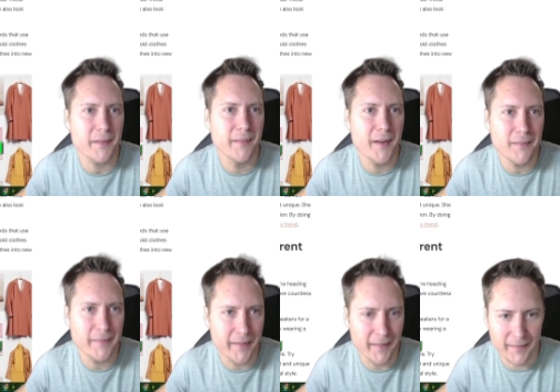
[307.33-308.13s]
I'm
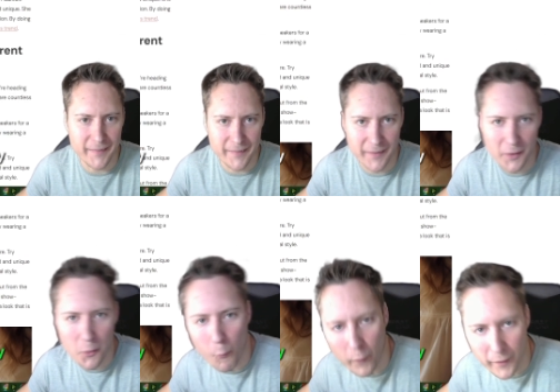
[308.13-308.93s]
loving it. Like, the
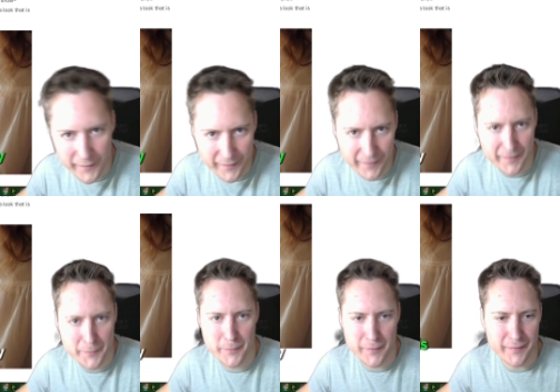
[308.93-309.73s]
quality that this
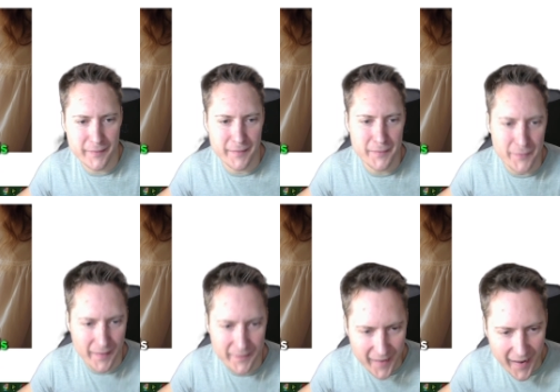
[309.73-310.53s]
produces is
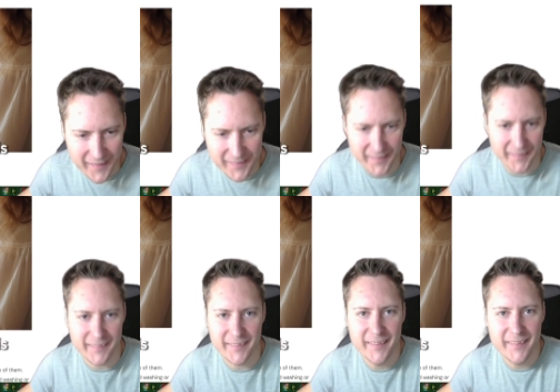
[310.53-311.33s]

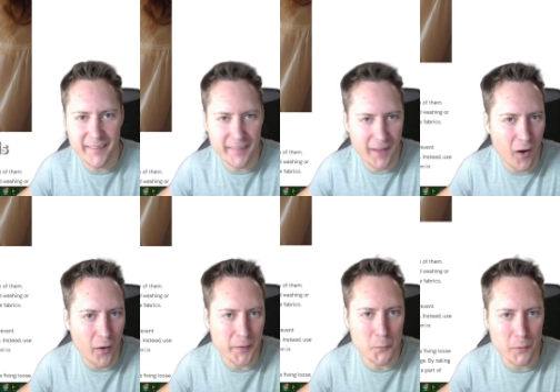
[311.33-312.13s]
fantastic. Another
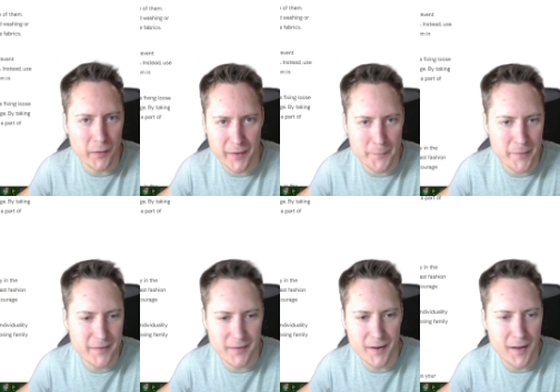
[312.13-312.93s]
high quality
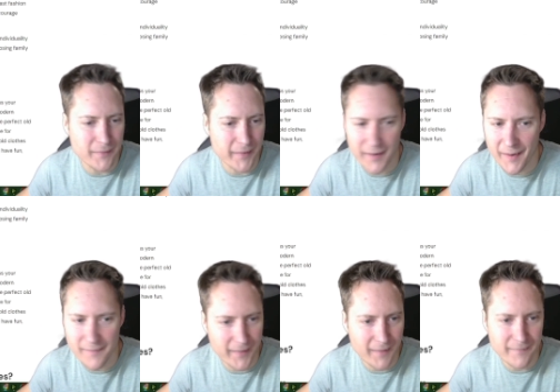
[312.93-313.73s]
image. Love it,
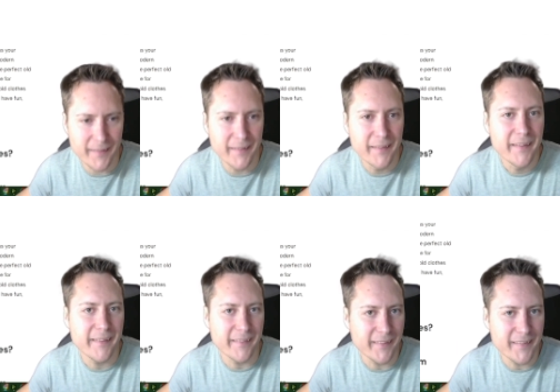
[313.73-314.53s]
love it, love it.
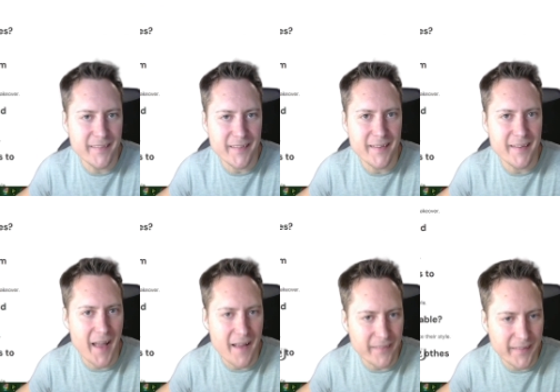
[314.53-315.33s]
Inclusion,
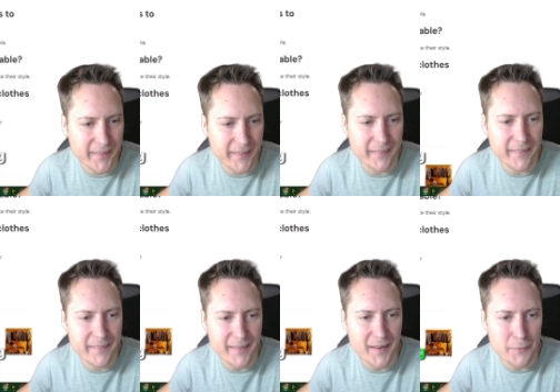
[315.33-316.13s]

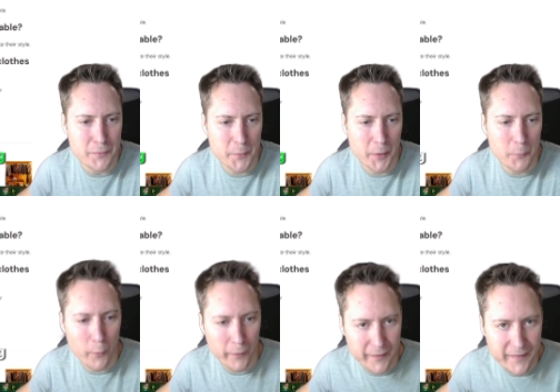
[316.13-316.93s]
FAQs, everything we could
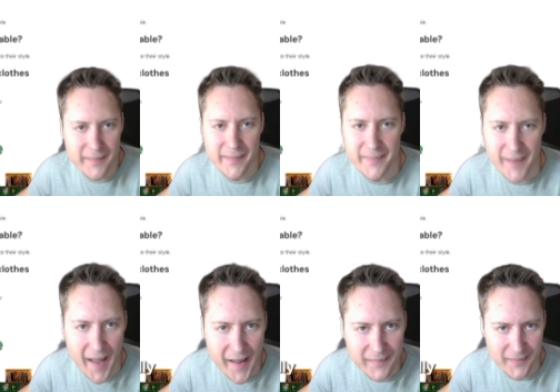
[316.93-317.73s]
want. And these are the
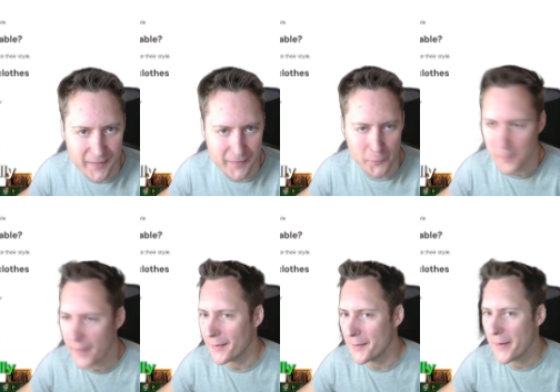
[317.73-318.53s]
tags that it's
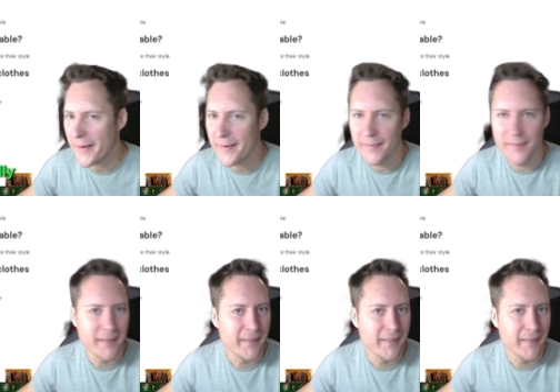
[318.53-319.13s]
automatically made.